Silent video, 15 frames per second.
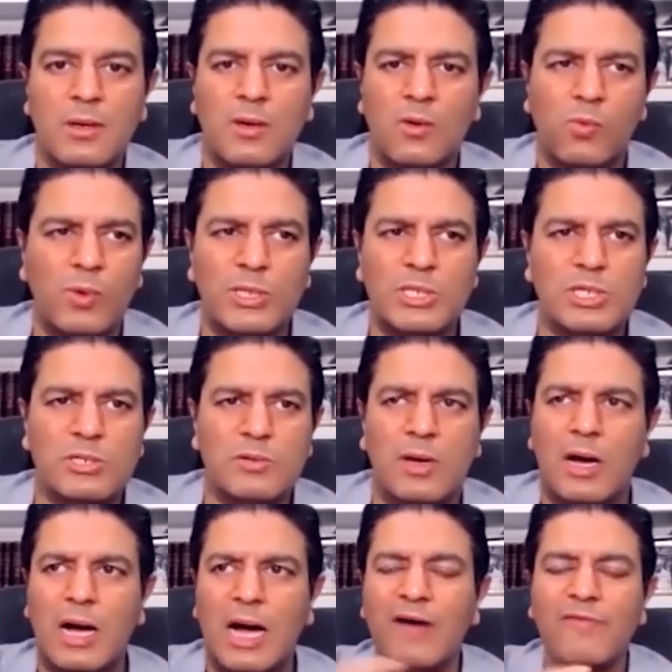which
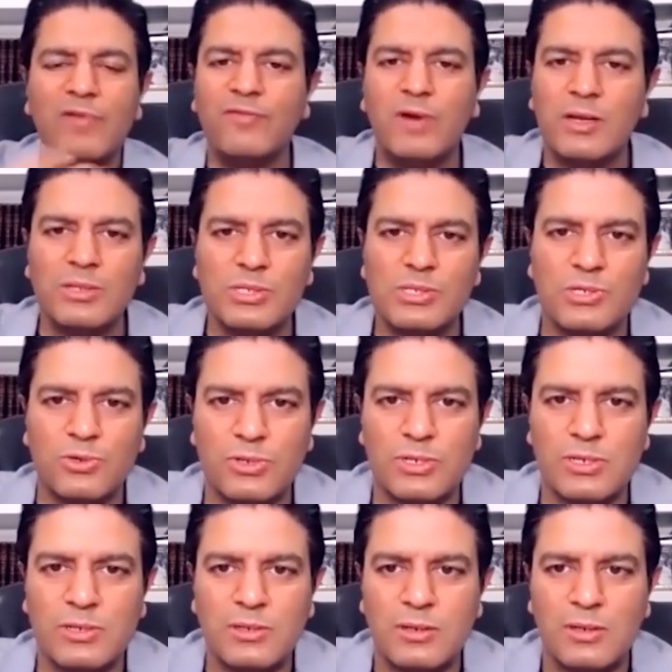I've never
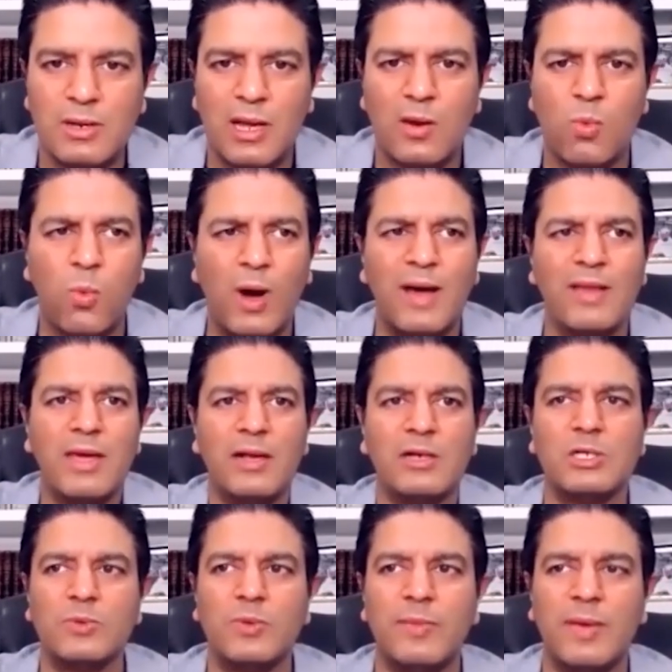understood. Like, why the hell
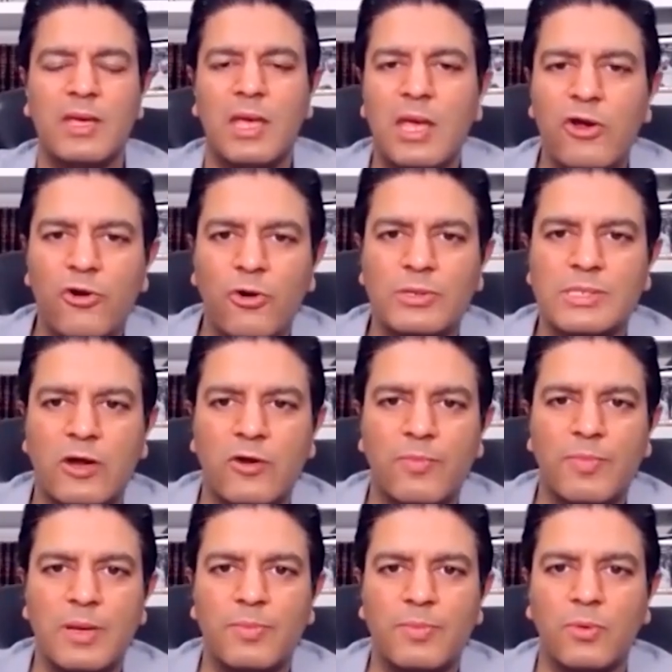do we make heroes out of
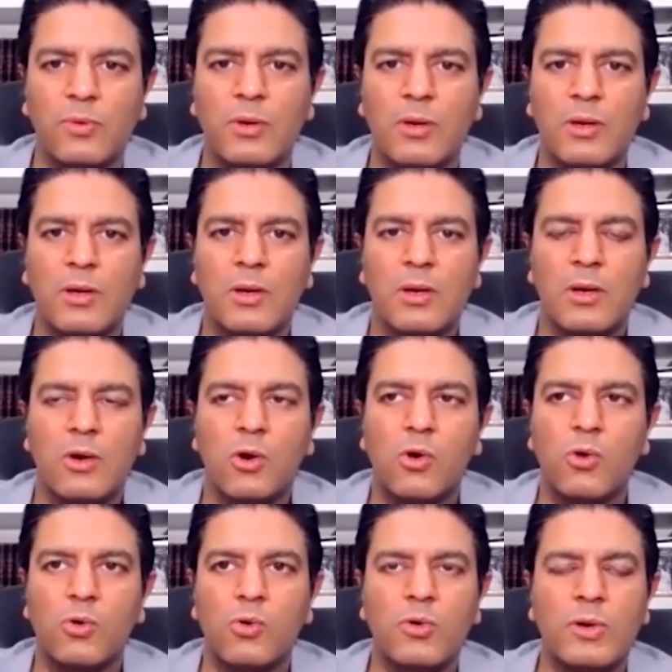people
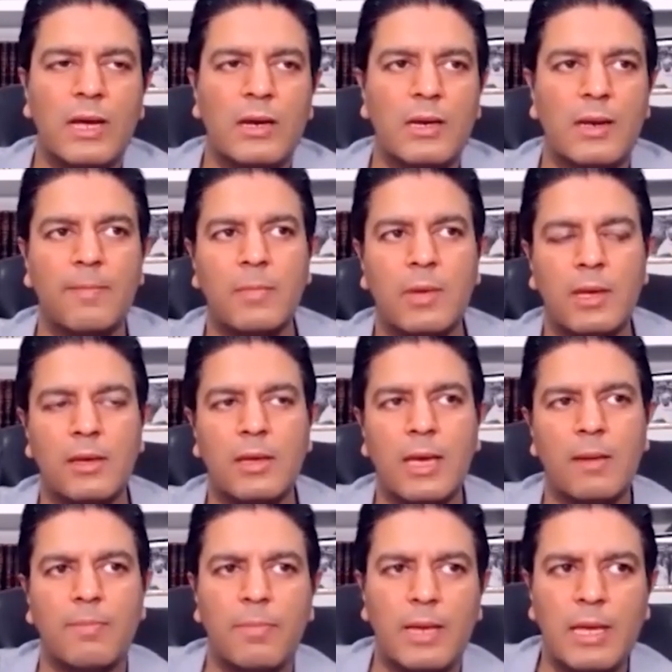who
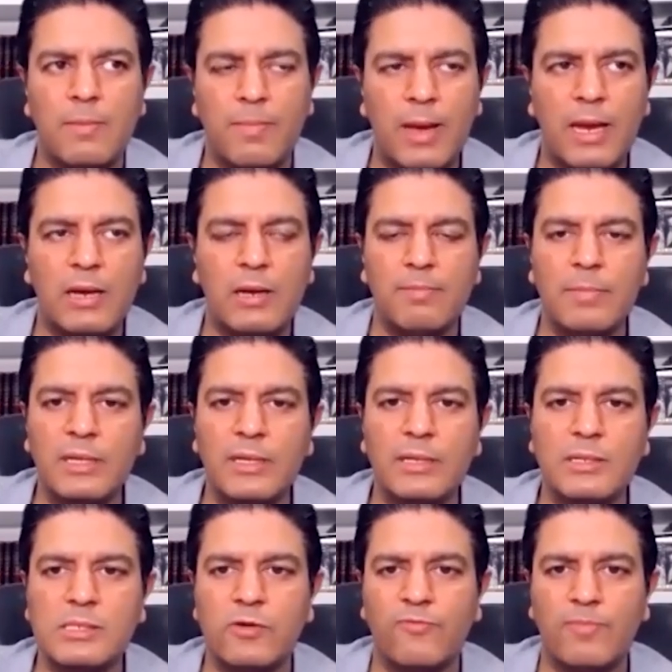get paid
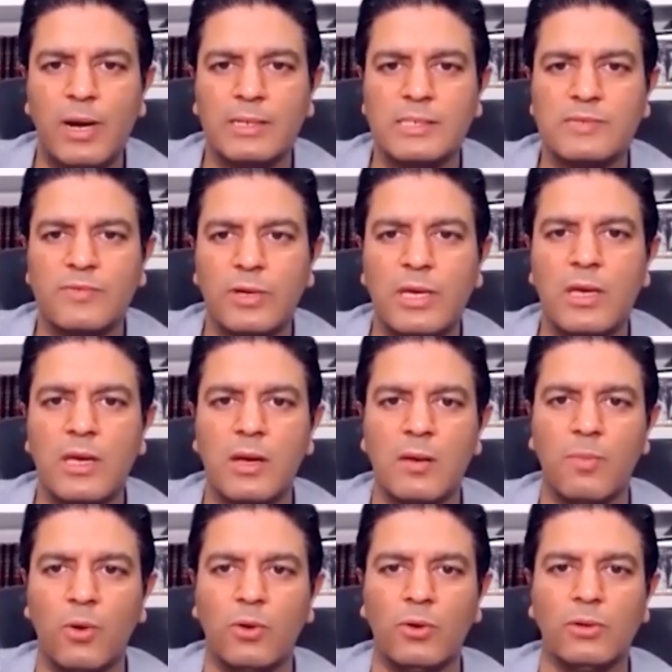millions of bucks for kicking a
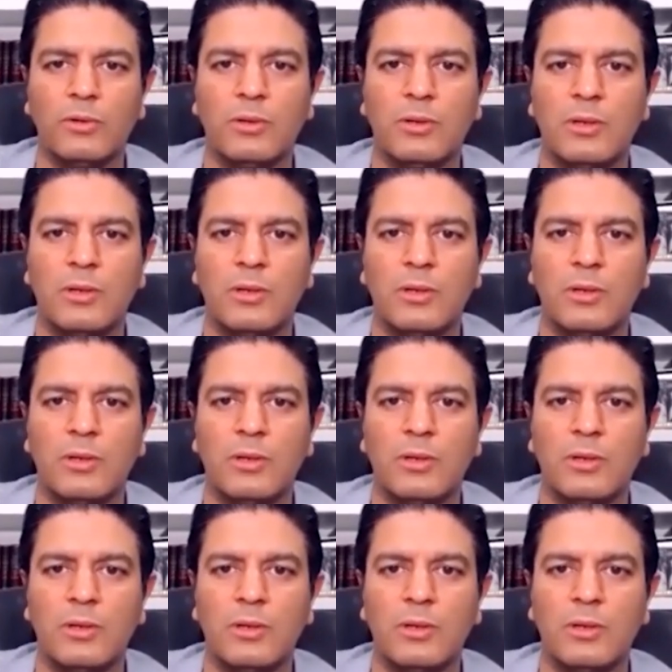ball